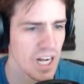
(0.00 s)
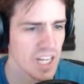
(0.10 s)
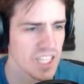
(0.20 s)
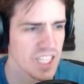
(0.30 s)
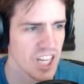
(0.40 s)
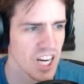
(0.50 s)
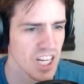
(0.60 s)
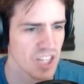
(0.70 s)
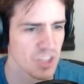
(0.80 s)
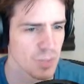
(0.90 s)
I
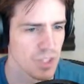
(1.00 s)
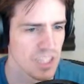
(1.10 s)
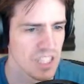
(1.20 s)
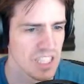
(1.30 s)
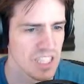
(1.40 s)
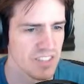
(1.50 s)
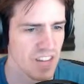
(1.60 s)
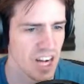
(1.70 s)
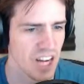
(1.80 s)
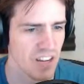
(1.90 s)
can't
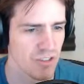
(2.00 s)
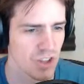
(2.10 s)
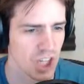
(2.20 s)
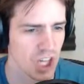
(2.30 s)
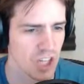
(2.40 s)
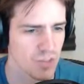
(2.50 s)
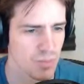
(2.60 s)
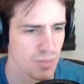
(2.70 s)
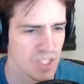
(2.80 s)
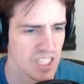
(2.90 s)
believe I
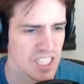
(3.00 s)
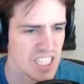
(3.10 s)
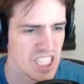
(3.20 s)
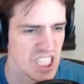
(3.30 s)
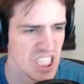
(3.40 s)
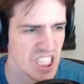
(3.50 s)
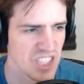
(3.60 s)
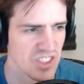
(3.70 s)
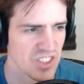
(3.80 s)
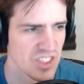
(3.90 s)
forgot my
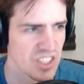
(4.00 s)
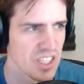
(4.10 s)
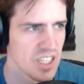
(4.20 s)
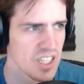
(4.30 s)
keys.